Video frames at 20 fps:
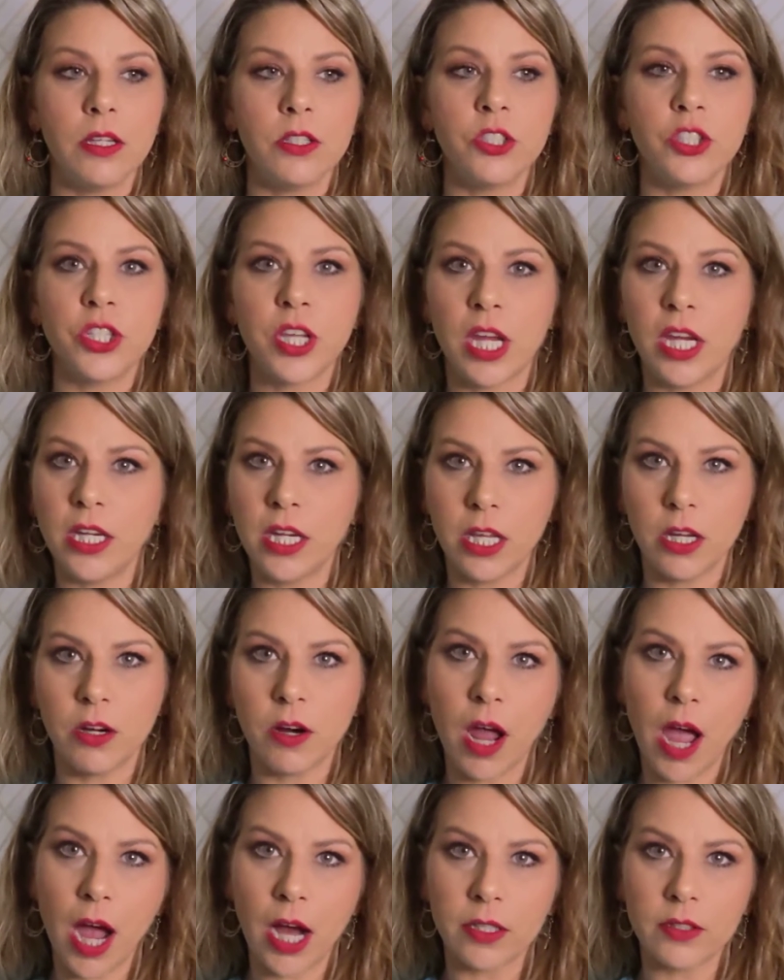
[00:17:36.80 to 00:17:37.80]
shady
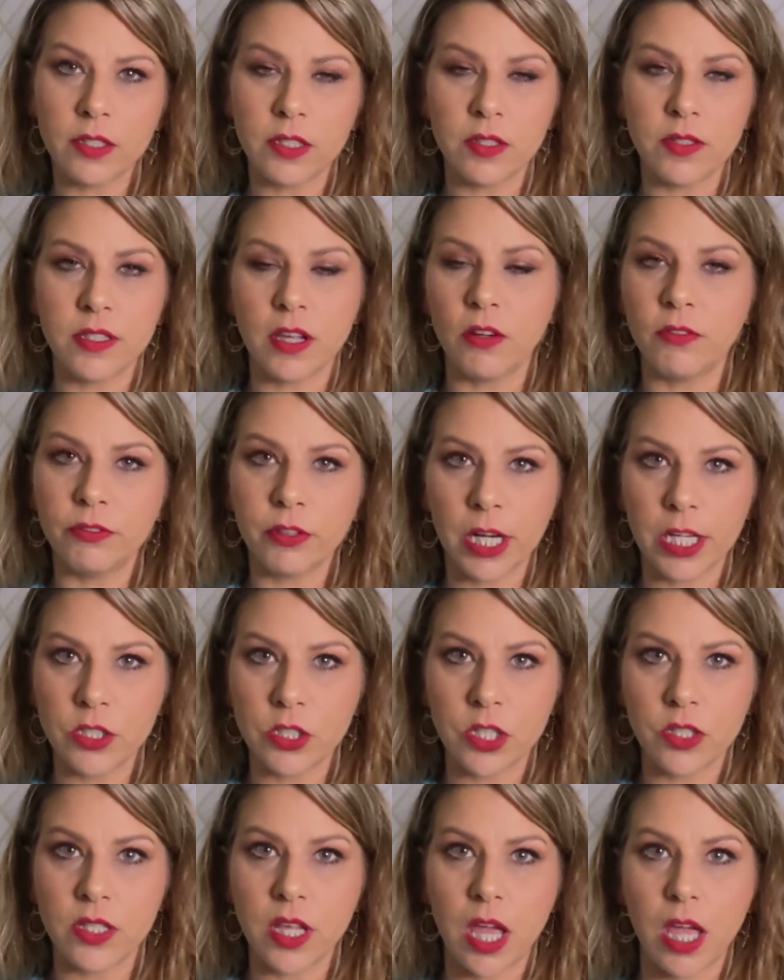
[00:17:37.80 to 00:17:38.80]
or act in
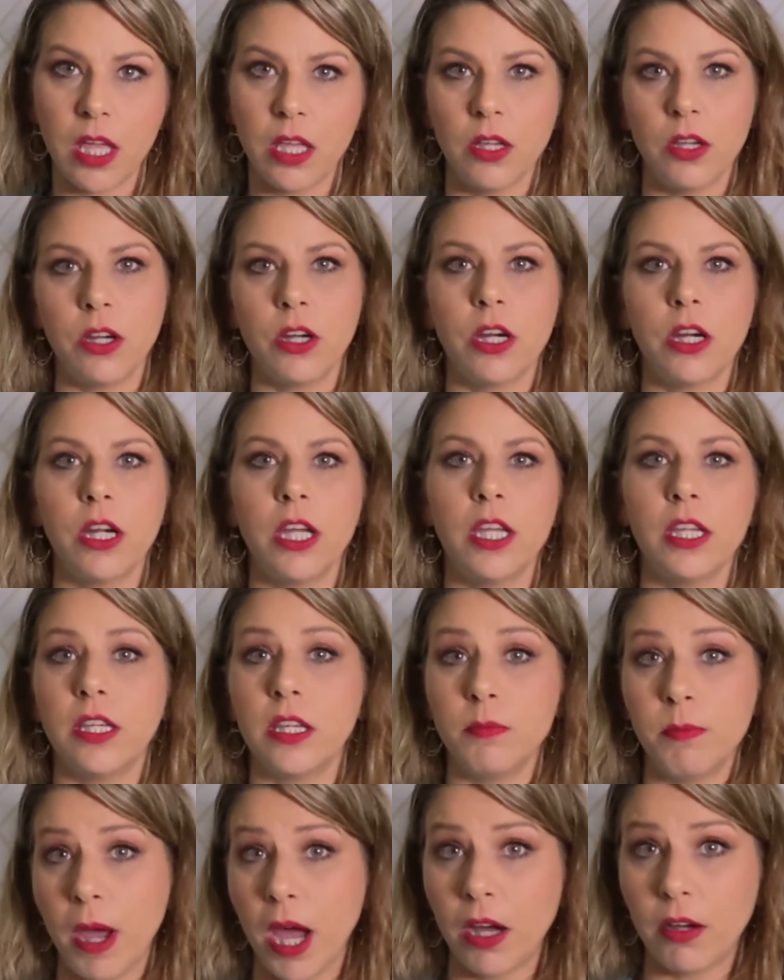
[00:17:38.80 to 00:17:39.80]
self-righteous anger, it
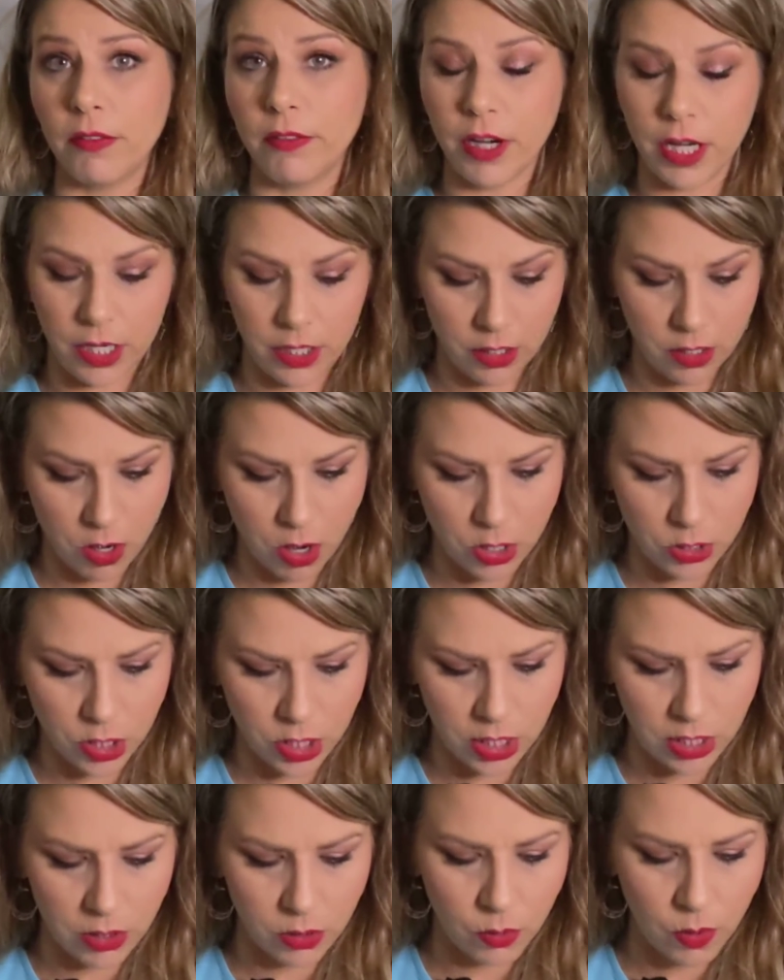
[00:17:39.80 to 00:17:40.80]
can backfire on
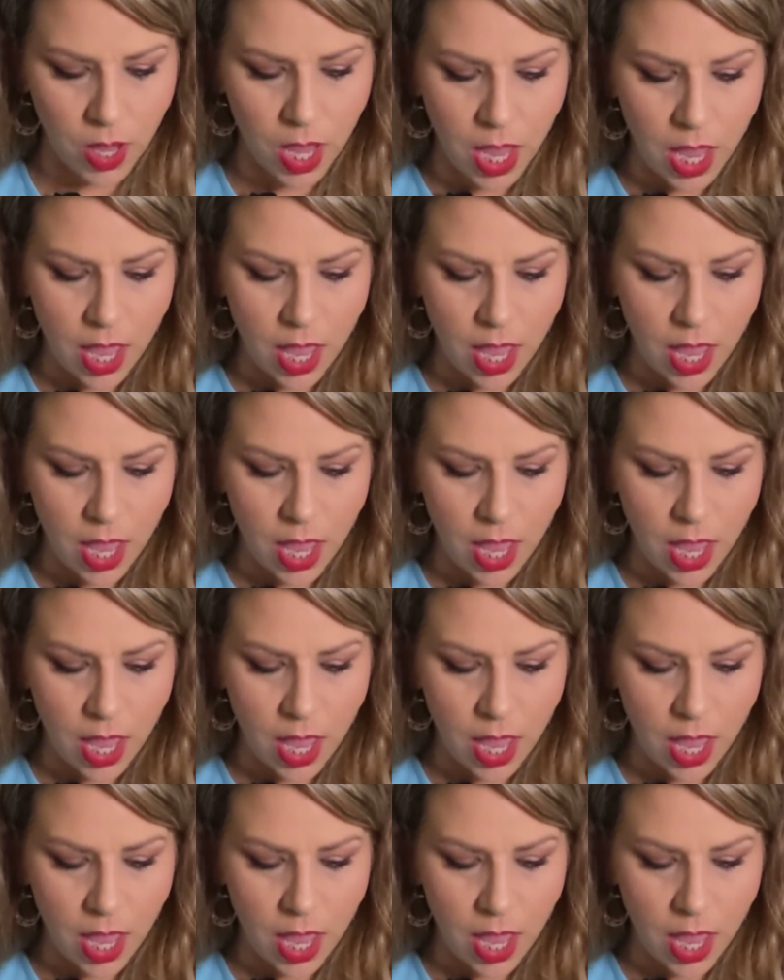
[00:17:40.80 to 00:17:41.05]
you.